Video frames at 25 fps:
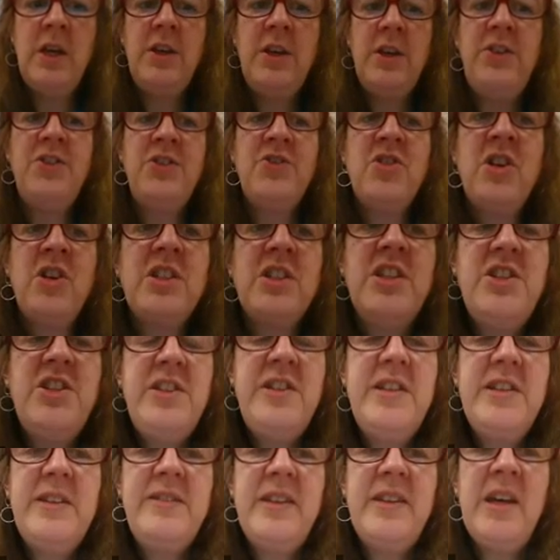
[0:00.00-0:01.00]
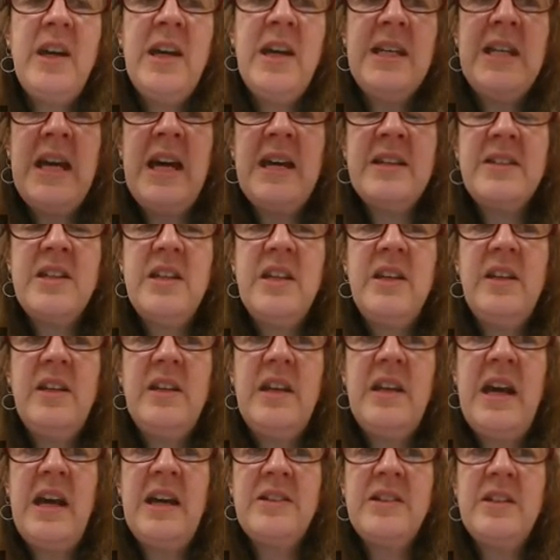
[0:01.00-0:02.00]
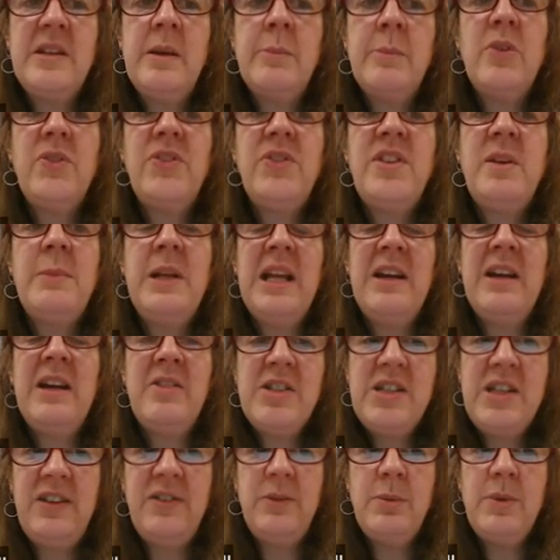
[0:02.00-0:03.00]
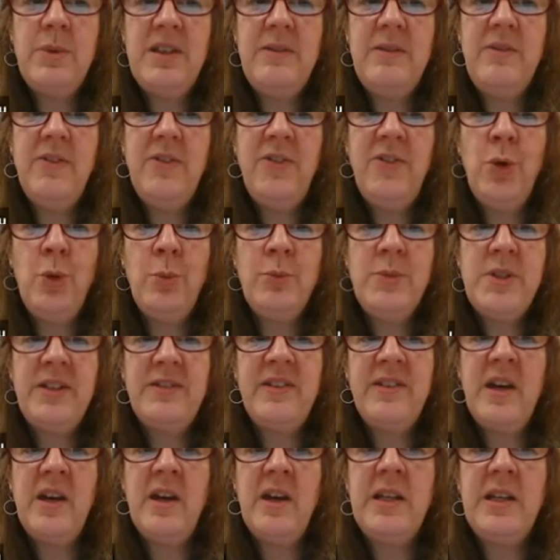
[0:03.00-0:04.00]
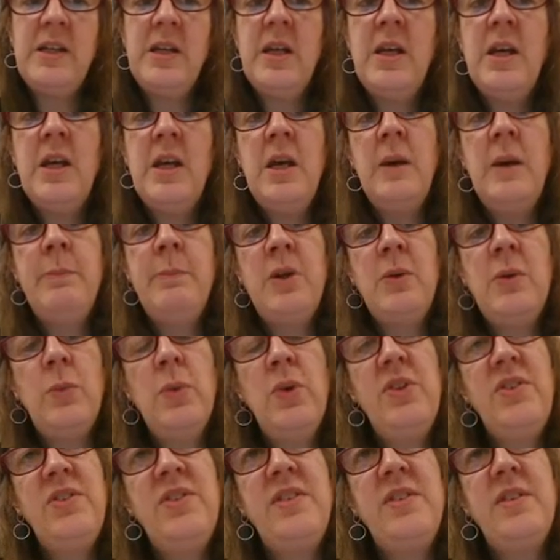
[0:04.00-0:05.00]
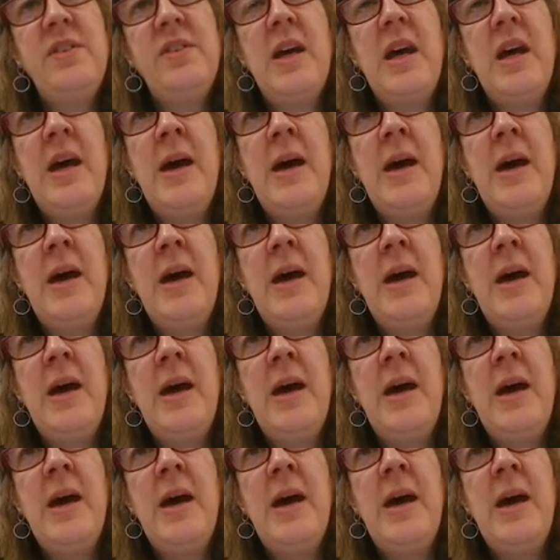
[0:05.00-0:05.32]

Structured design had a number of similarities with informed design, but was